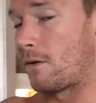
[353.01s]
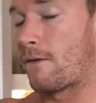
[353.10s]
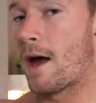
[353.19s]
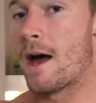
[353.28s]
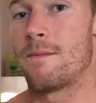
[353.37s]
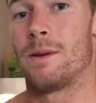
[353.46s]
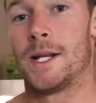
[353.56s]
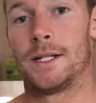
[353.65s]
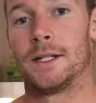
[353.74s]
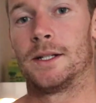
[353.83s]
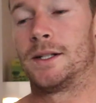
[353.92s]
you've had
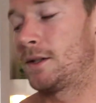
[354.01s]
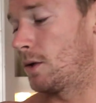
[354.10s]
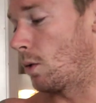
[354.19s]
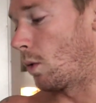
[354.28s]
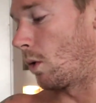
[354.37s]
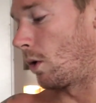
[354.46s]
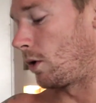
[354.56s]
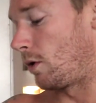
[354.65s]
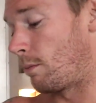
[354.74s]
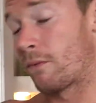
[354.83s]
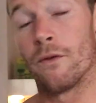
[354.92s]
blenders or
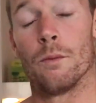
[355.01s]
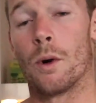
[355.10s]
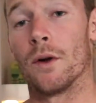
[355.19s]
you fruit